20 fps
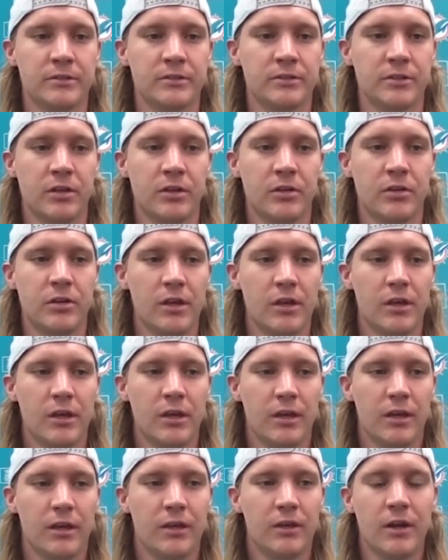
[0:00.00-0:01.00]
So,
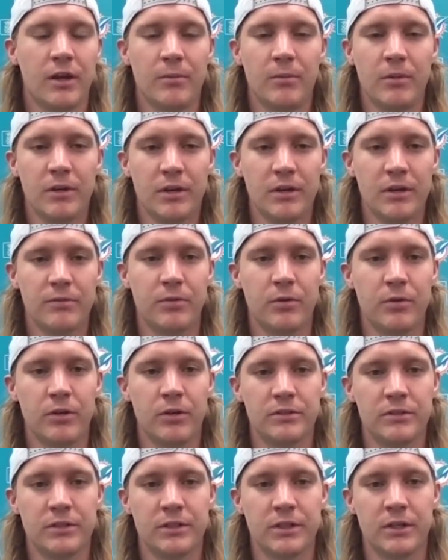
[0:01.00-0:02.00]
you know, I'm looking
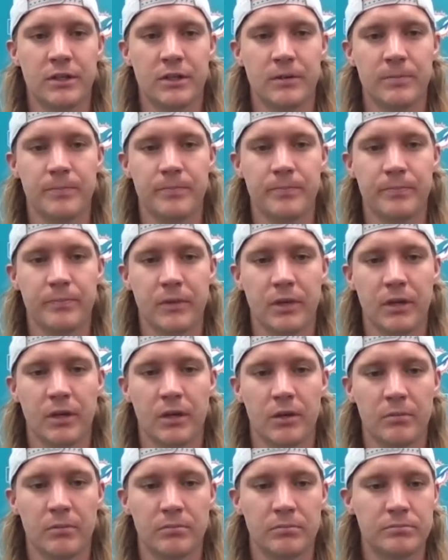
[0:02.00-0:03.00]
forward to
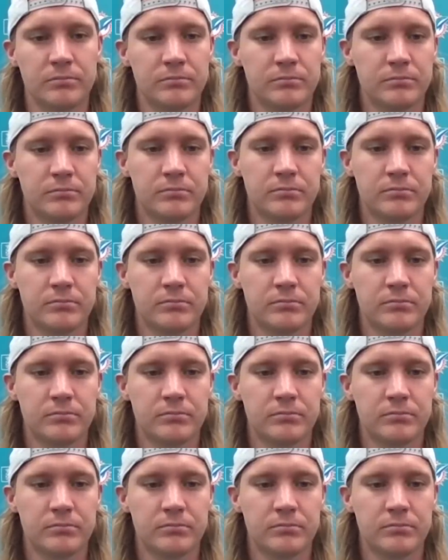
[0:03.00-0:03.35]
um,